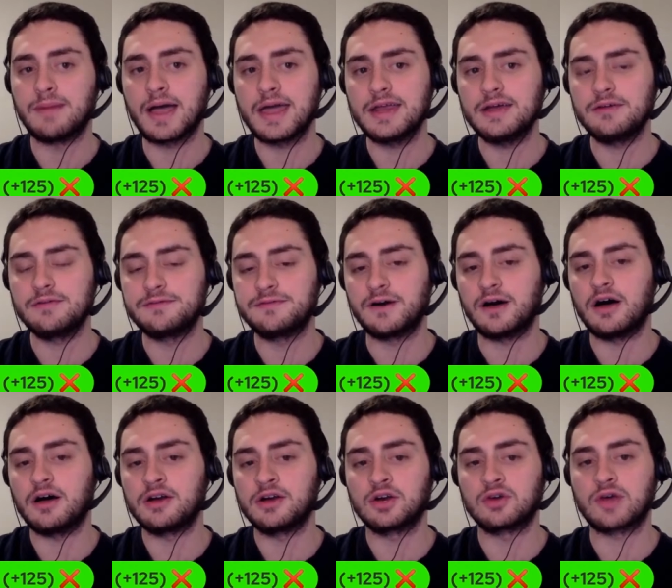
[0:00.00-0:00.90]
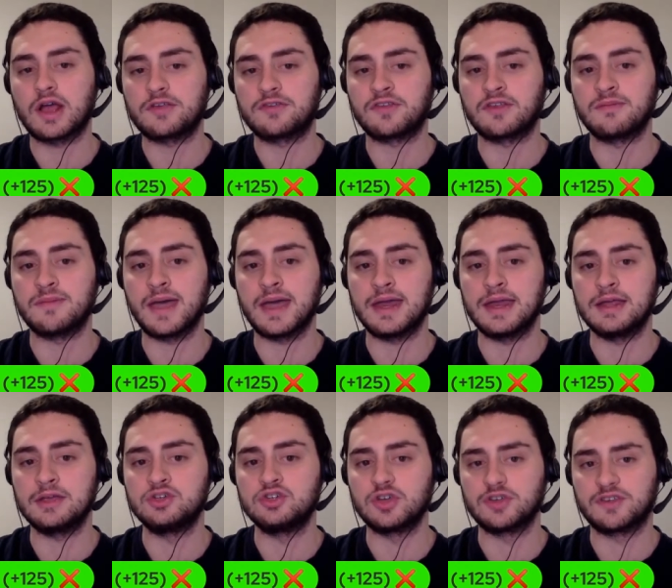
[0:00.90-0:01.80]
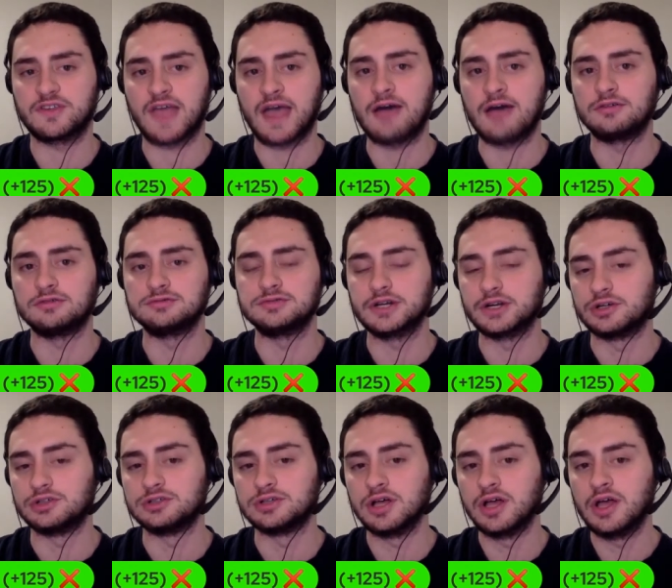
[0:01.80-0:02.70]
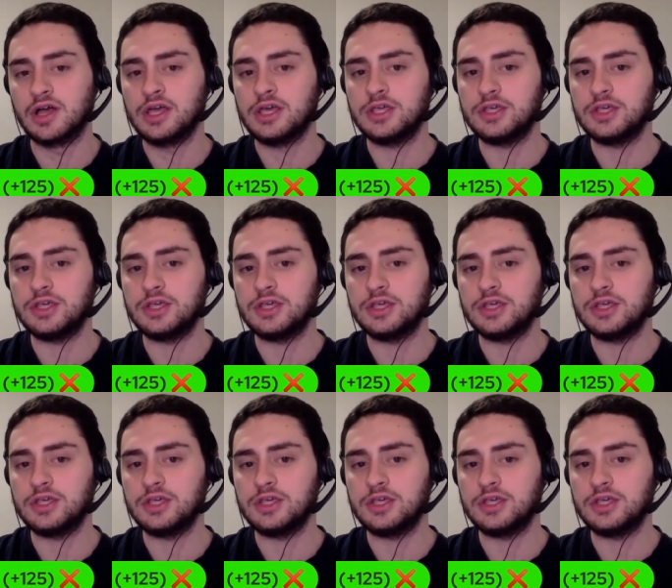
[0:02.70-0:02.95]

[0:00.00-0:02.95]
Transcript: might have underestimated just how little